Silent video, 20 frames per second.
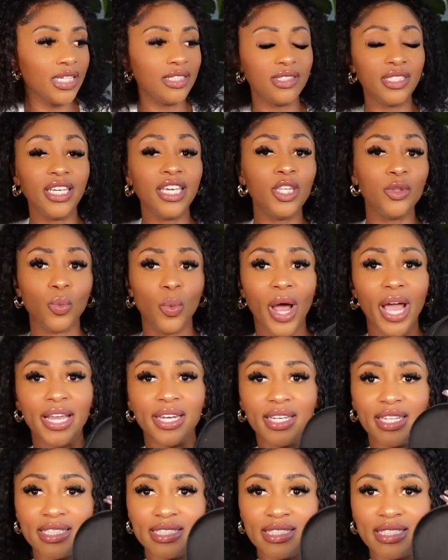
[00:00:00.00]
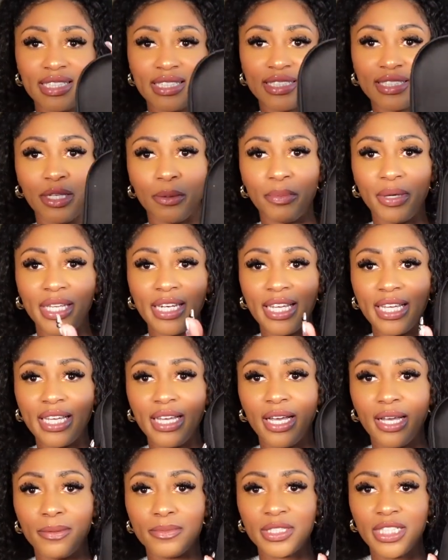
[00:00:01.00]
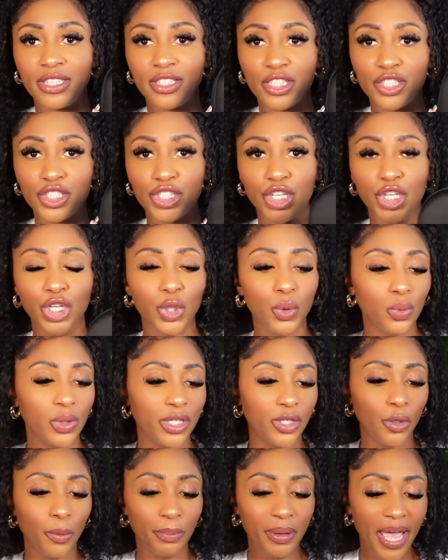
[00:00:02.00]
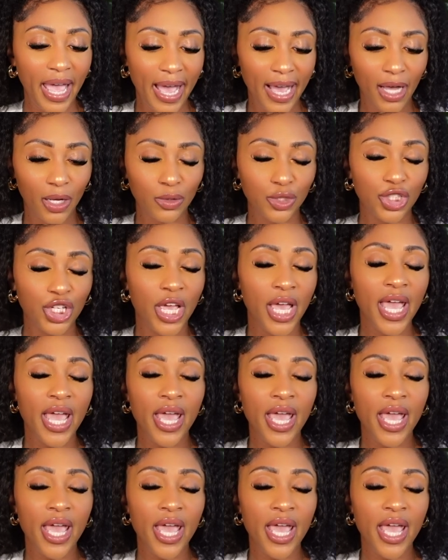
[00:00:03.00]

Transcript: teeth whitening system, and it comes in this cute little pouch.